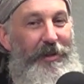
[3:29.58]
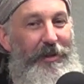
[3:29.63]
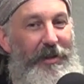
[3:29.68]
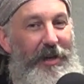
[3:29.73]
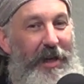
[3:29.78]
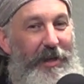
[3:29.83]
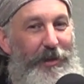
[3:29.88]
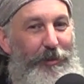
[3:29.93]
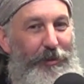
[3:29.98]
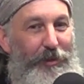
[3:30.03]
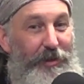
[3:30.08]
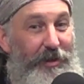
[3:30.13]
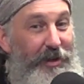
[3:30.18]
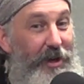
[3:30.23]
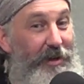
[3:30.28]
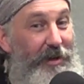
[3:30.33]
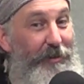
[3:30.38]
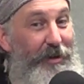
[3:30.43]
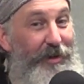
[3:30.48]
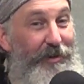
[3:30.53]
it's
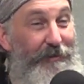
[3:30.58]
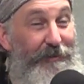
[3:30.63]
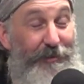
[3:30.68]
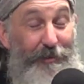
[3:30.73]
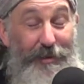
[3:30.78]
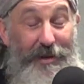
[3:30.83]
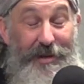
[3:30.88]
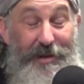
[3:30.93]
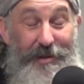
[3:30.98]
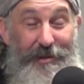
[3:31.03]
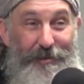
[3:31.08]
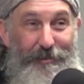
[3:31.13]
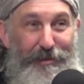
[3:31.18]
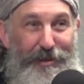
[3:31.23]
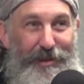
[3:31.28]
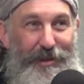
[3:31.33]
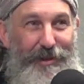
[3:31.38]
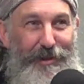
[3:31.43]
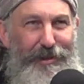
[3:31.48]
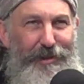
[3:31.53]
not going to be good for me
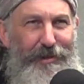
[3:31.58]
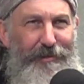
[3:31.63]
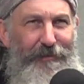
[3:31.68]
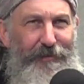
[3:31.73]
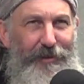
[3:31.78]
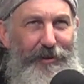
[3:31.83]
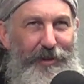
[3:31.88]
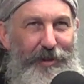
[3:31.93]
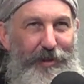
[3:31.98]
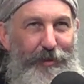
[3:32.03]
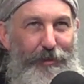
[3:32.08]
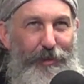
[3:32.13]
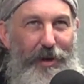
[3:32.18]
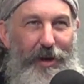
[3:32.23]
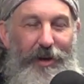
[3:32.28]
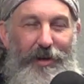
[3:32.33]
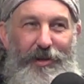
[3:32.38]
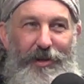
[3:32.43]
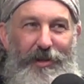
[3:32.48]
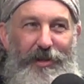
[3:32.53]
because the 1st of
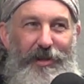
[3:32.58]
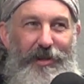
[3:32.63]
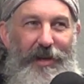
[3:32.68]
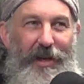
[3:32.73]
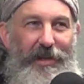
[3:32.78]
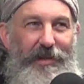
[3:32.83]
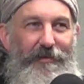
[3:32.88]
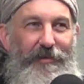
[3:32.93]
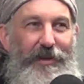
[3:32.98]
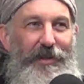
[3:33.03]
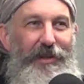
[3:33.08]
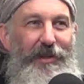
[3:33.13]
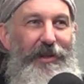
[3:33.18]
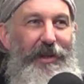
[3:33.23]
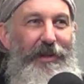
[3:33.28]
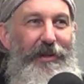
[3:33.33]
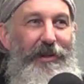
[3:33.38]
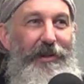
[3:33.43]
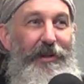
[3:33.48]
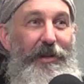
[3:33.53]
March is the next visit,
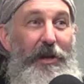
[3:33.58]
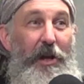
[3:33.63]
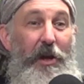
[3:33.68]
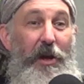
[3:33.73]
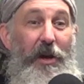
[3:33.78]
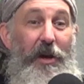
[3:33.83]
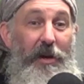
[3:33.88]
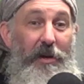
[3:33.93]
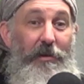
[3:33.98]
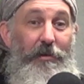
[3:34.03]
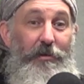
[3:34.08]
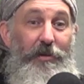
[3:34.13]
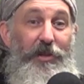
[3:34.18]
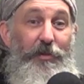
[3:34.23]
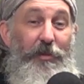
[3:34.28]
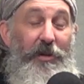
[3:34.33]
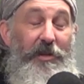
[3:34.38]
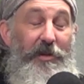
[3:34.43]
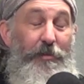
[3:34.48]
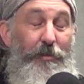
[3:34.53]
and I launch
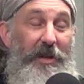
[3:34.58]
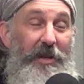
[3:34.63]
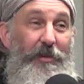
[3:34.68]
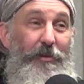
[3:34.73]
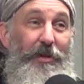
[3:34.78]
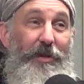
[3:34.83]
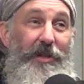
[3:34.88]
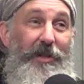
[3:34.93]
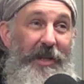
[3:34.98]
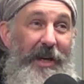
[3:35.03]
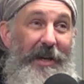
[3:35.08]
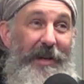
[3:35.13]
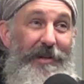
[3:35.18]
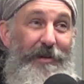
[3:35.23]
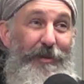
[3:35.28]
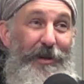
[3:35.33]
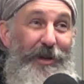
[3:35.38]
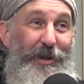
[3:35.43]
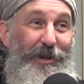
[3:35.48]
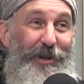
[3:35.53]
my new menu on the 2nd of
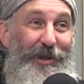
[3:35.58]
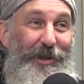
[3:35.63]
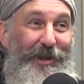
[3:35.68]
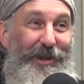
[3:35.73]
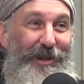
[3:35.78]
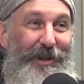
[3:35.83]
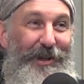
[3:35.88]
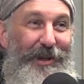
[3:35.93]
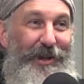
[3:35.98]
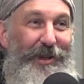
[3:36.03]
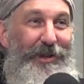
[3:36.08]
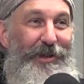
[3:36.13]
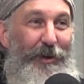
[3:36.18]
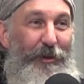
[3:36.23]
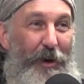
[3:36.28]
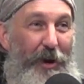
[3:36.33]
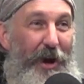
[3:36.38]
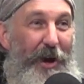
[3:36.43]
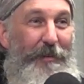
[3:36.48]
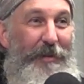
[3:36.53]
March. So
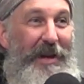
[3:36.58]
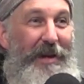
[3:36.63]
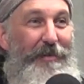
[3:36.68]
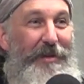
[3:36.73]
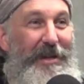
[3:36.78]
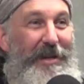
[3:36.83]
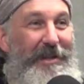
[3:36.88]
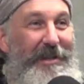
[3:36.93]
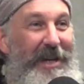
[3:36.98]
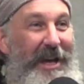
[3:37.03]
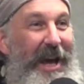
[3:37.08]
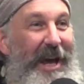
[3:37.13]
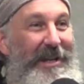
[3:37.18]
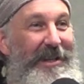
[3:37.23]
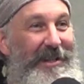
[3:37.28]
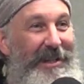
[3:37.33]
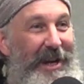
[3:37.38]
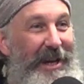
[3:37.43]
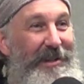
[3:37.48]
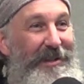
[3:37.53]
I may be a tad
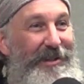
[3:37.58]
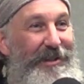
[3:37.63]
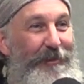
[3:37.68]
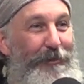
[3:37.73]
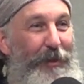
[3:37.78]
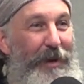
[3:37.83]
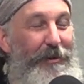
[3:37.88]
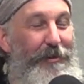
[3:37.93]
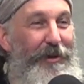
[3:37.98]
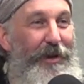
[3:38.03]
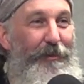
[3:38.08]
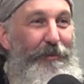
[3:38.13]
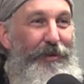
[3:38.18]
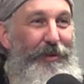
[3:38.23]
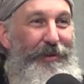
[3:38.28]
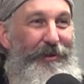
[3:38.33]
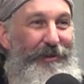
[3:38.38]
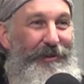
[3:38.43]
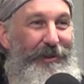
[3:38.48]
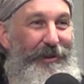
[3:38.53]
tense and wound up
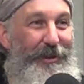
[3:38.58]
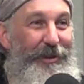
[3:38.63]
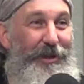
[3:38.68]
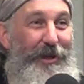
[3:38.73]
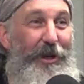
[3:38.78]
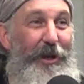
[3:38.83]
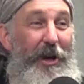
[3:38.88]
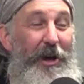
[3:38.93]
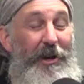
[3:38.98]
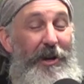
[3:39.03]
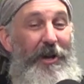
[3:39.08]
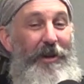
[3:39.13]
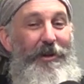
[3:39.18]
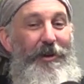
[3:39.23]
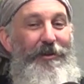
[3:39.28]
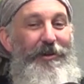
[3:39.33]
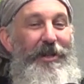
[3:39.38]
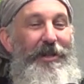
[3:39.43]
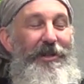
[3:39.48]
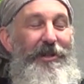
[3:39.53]
because a lot
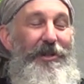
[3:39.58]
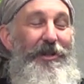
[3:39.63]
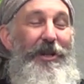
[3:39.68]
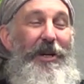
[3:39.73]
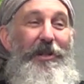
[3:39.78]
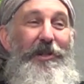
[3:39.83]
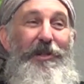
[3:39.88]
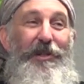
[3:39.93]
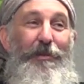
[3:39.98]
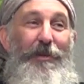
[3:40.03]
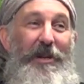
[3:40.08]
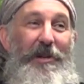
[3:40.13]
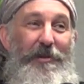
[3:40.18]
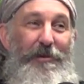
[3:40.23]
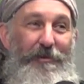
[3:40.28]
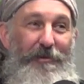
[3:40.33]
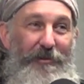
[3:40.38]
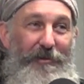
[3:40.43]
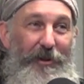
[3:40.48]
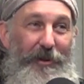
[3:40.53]
goes into changing a menu
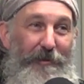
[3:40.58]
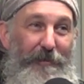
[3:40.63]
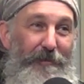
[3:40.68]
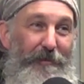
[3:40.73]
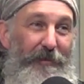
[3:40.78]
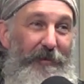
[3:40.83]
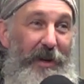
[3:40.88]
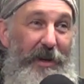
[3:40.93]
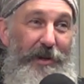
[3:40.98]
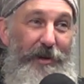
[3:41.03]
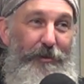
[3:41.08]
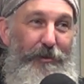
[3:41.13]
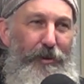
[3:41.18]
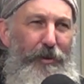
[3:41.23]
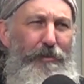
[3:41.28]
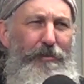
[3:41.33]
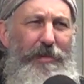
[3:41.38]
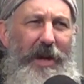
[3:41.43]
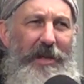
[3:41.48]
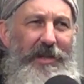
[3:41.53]
for a venue,
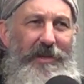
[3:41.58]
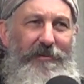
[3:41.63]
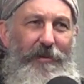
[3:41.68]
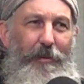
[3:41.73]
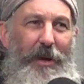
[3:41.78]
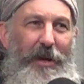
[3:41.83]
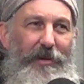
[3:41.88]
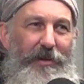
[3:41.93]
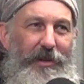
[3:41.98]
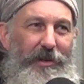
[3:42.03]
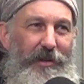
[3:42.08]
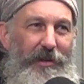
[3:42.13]
massive amounts.